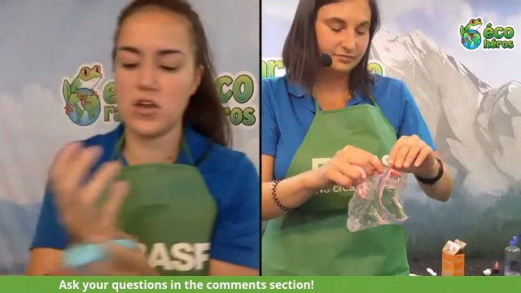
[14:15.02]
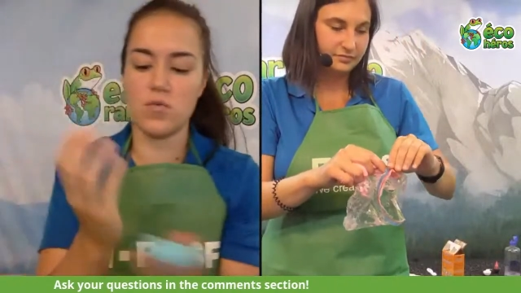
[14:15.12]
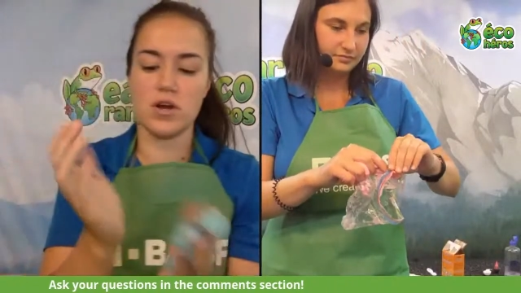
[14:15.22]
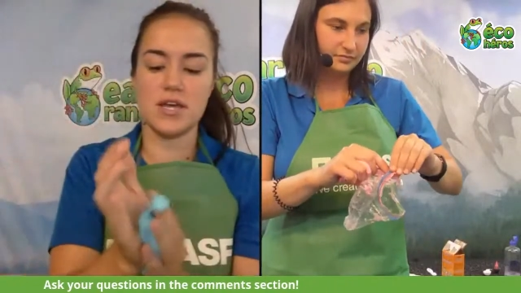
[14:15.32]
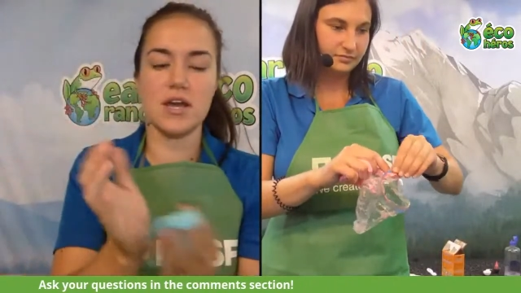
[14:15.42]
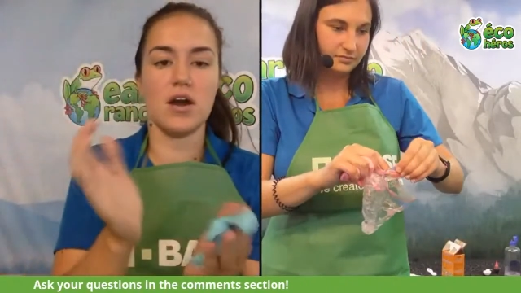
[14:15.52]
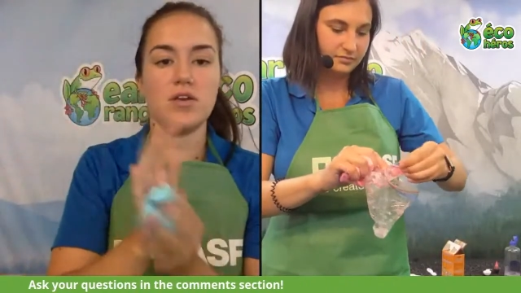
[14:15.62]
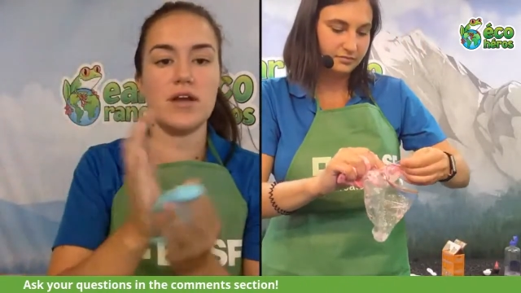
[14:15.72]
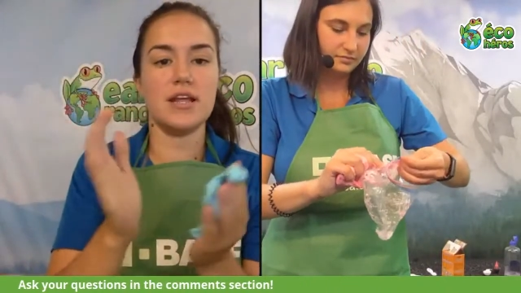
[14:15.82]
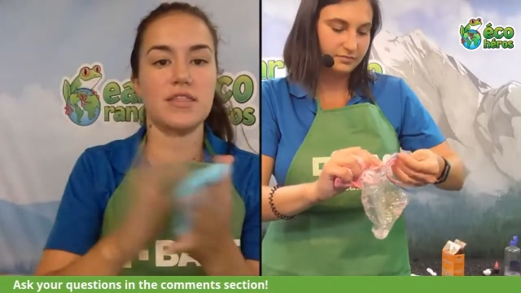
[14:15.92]
Speaker 1: that you're working
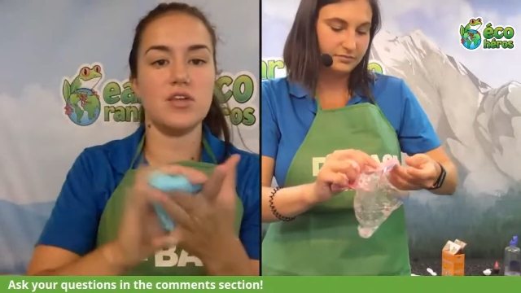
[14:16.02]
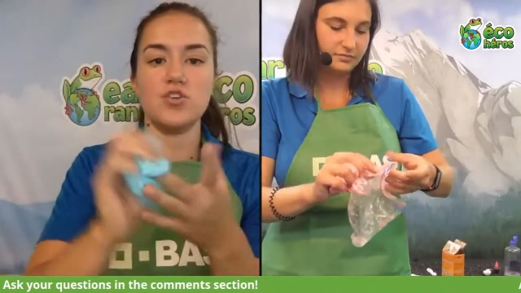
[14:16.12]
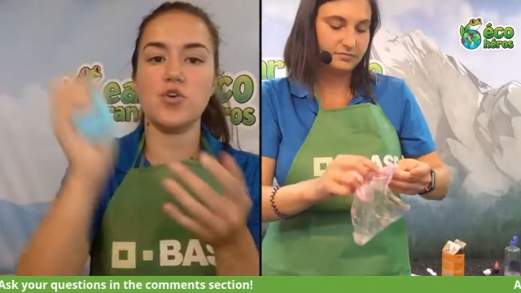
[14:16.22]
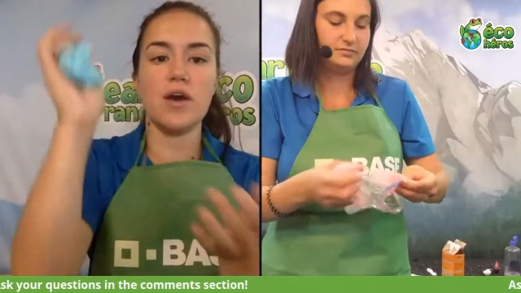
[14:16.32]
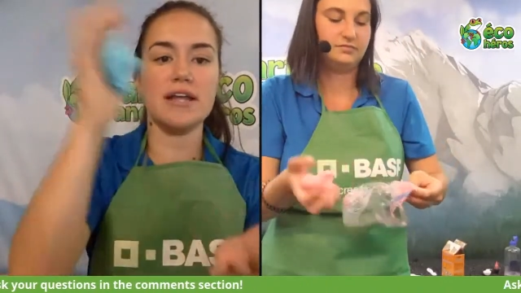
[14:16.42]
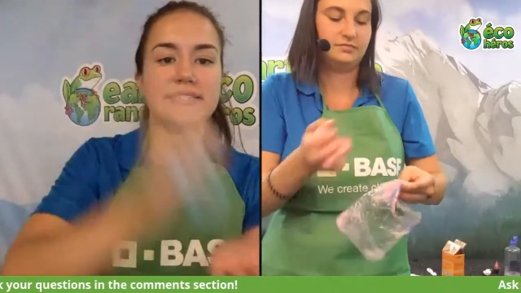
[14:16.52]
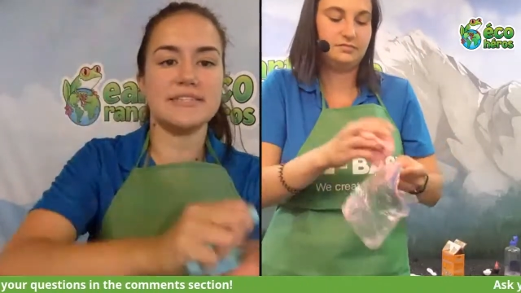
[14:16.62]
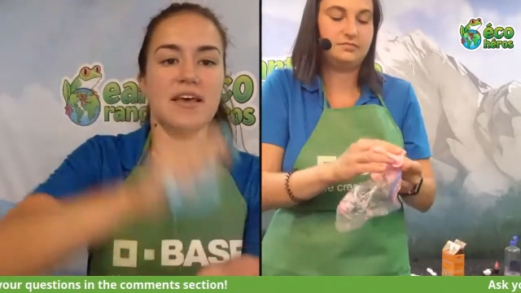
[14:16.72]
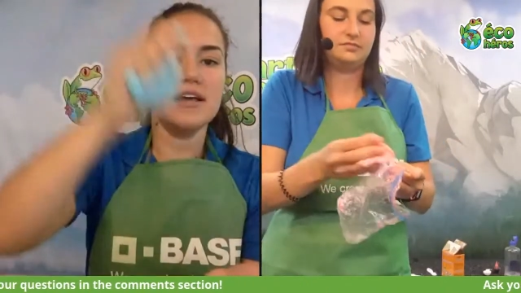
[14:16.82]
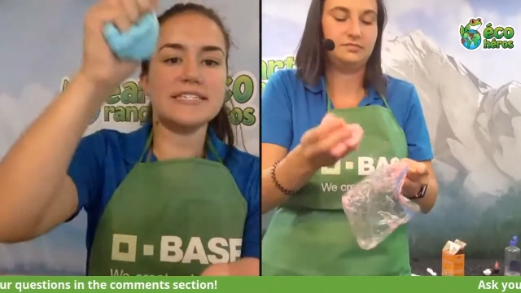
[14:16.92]
on or anything, just go ahead and
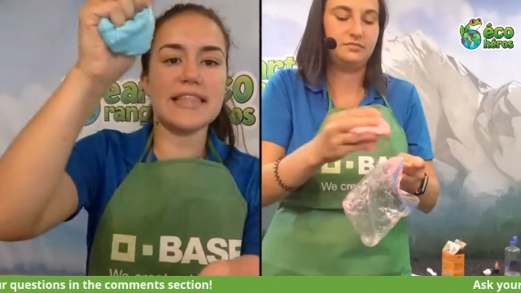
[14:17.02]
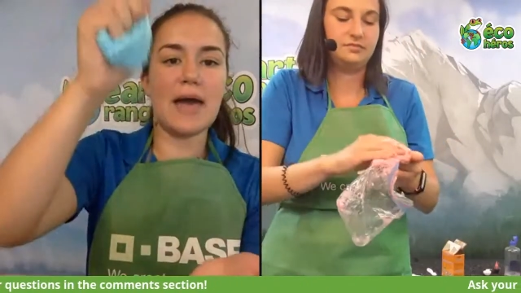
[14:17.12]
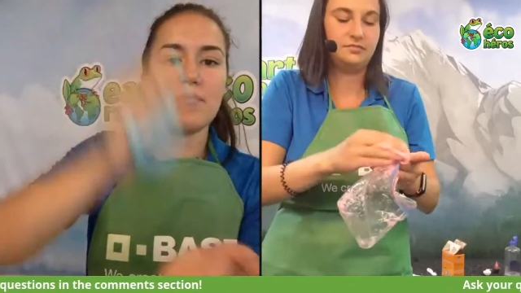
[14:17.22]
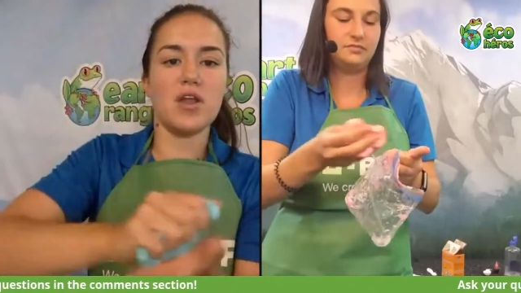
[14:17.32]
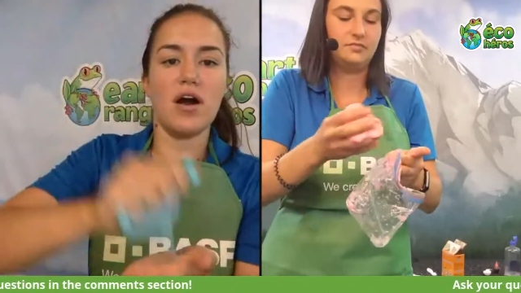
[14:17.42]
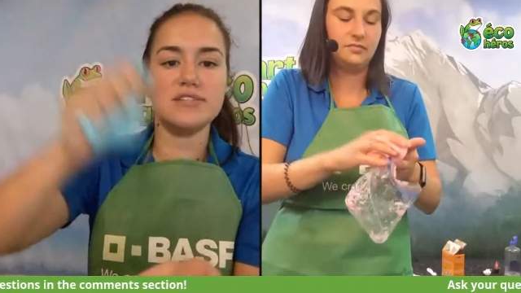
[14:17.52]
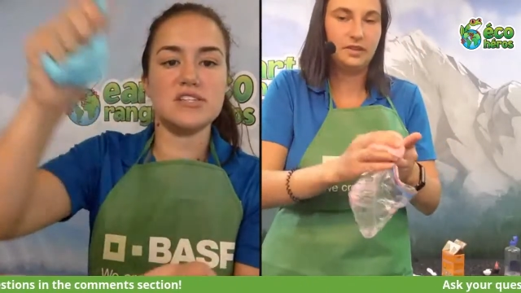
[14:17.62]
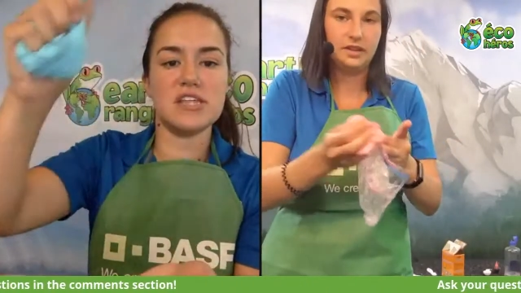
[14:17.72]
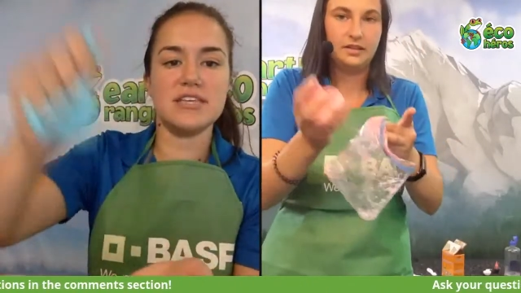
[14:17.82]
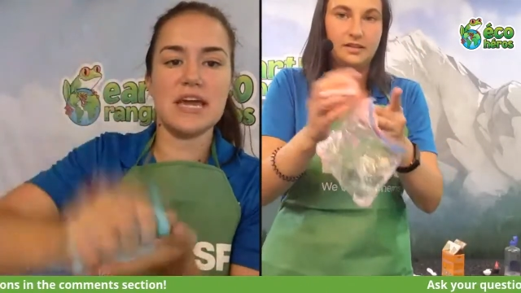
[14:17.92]
slap it
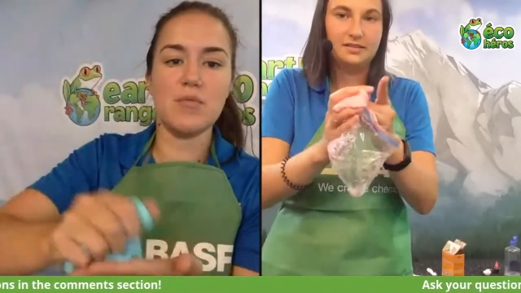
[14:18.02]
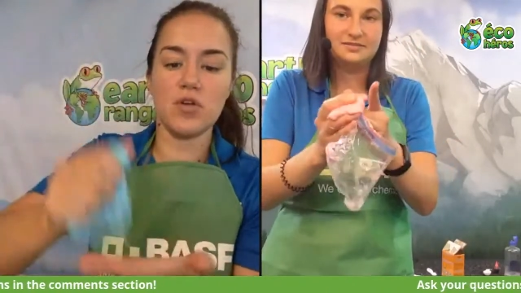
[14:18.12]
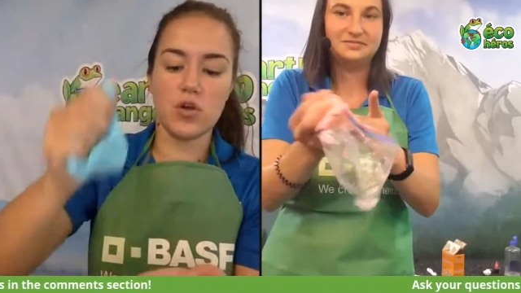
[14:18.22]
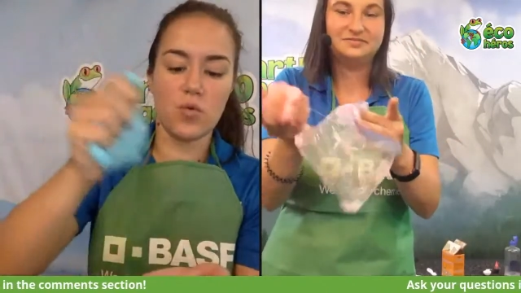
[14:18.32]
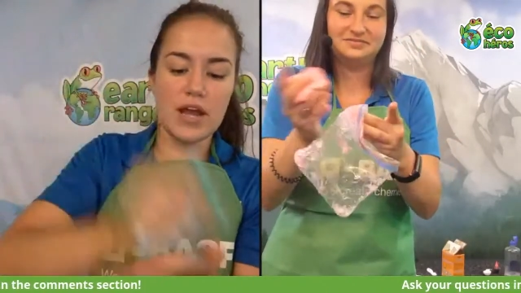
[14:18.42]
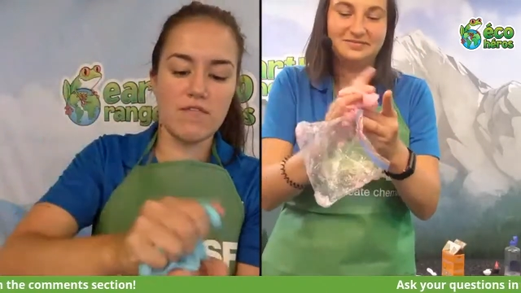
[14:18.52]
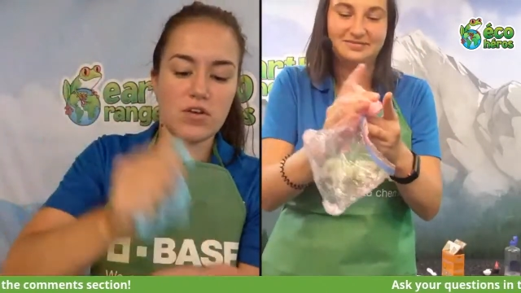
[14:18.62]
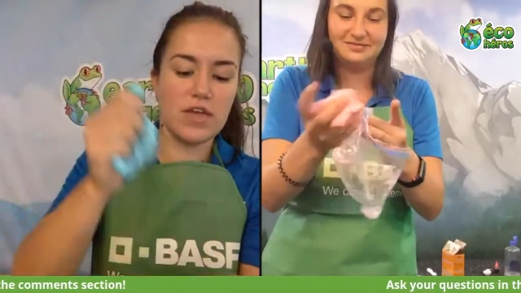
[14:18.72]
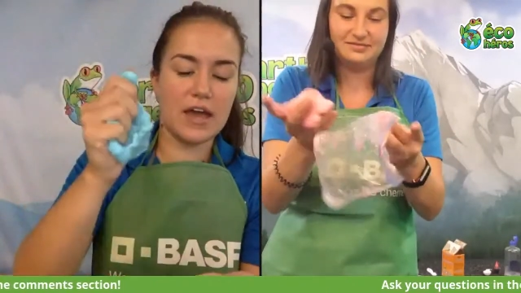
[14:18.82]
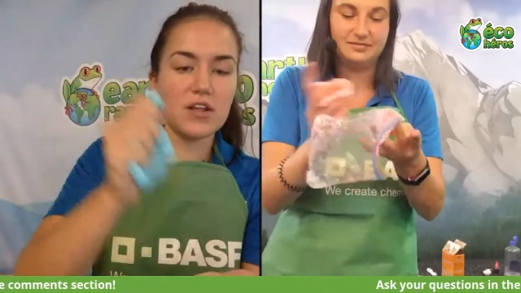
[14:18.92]
onto the table or
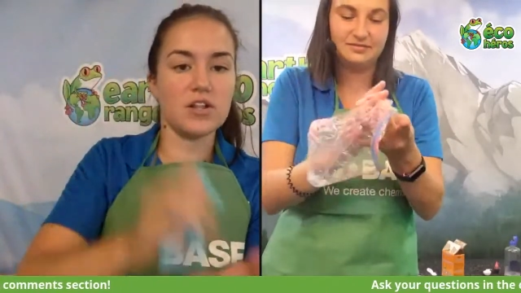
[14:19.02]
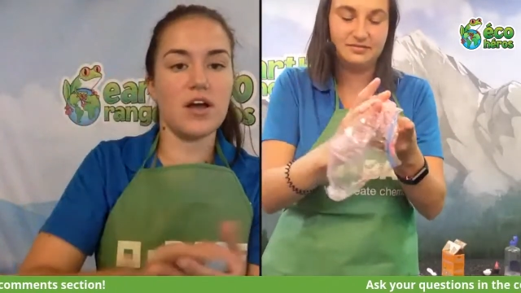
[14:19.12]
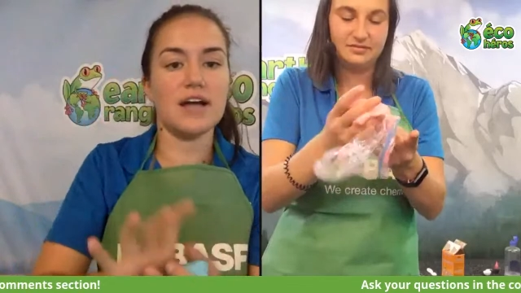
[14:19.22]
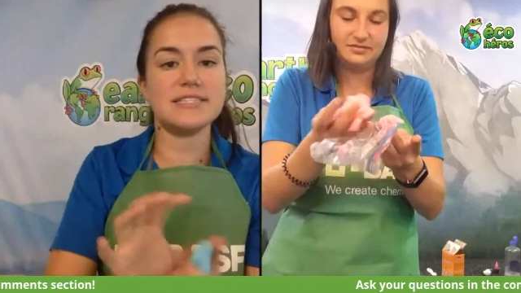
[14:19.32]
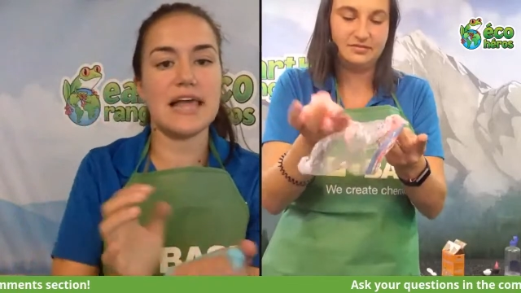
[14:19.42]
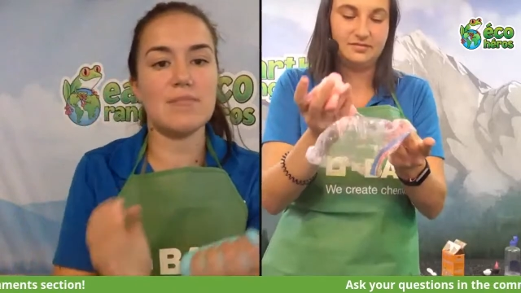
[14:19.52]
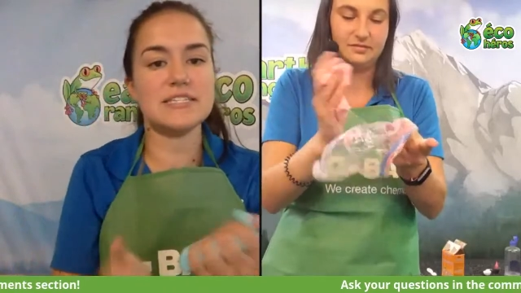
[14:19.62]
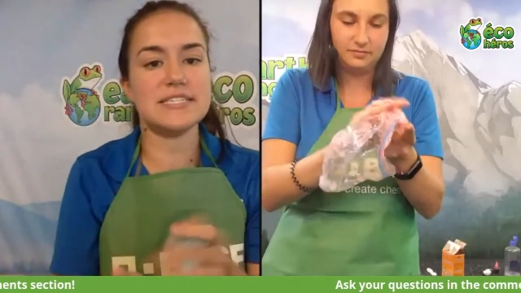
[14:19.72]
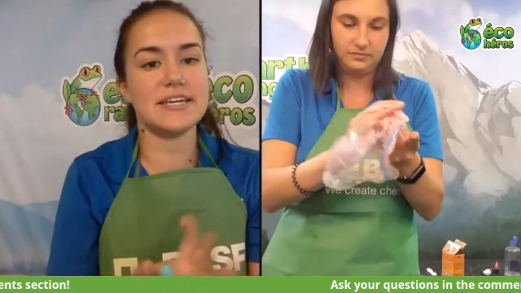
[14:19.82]
whatever that uh, slime is